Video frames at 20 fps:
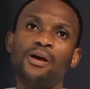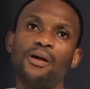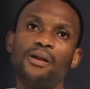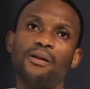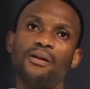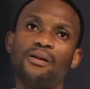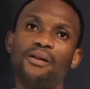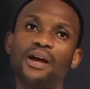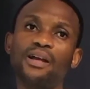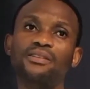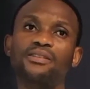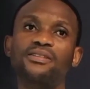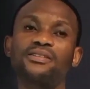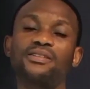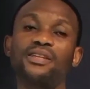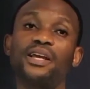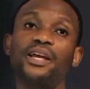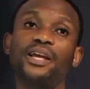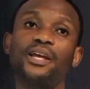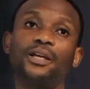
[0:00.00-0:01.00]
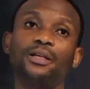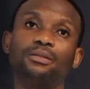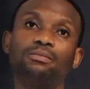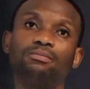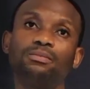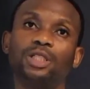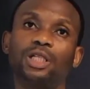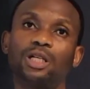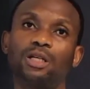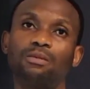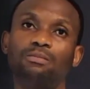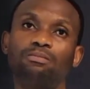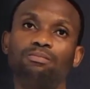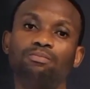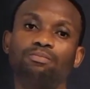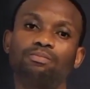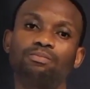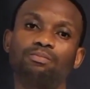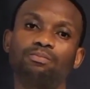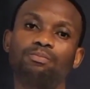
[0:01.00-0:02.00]
let's say,
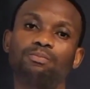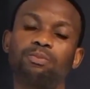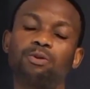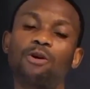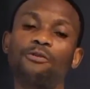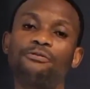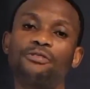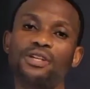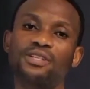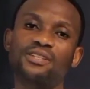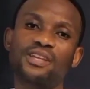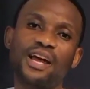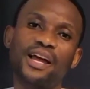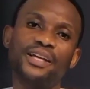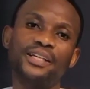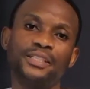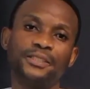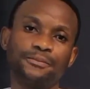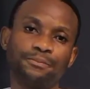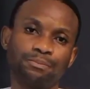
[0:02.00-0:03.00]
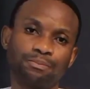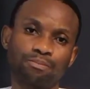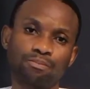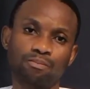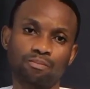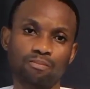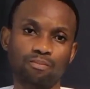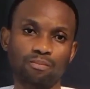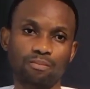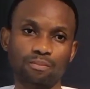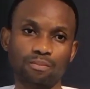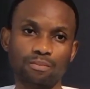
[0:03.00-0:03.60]
um, prophesying. Mm-hmm.